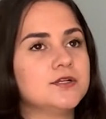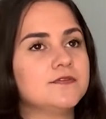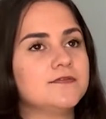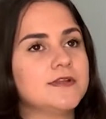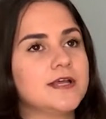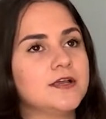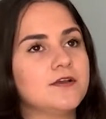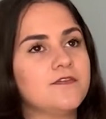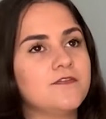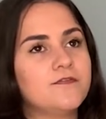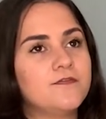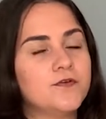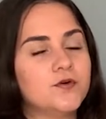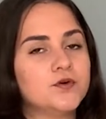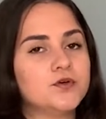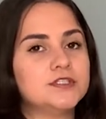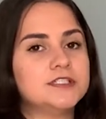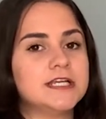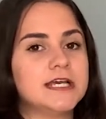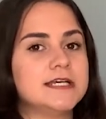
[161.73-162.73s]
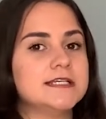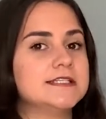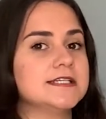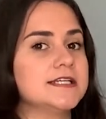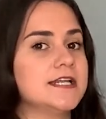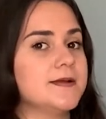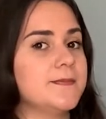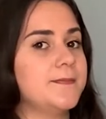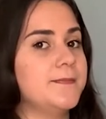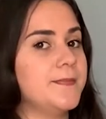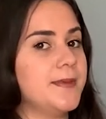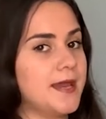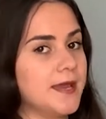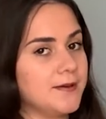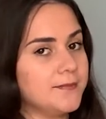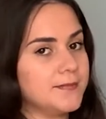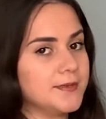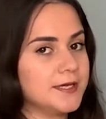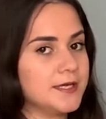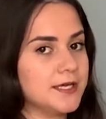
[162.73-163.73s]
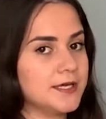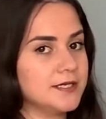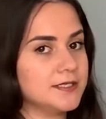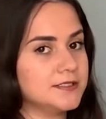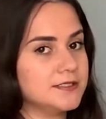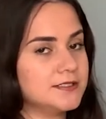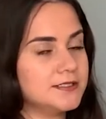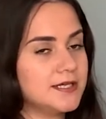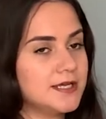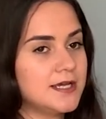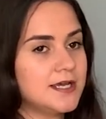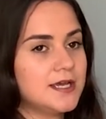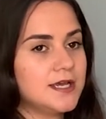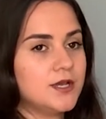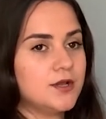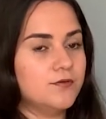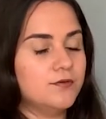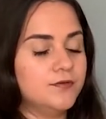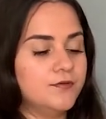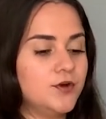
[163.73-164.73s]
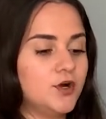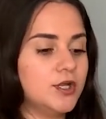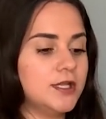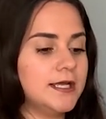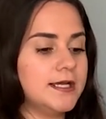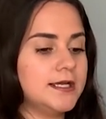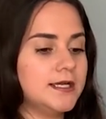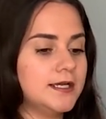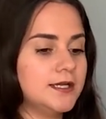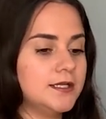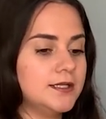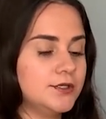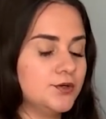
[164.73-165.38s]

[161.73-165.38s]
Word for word: of like four days and a bit because we've got like,